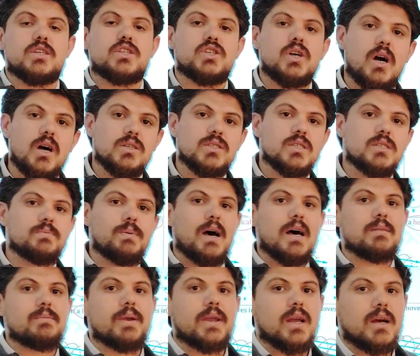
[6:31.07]
The charge's
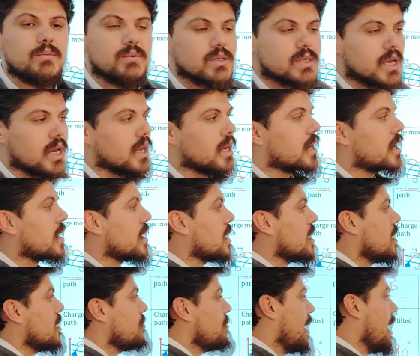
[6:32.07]
path becomes
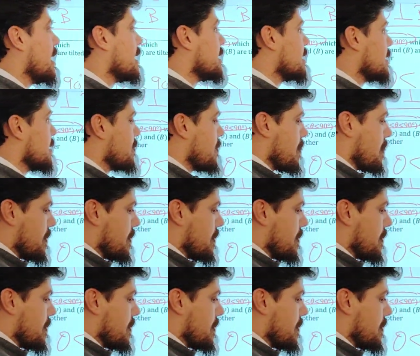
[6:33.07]
helical path.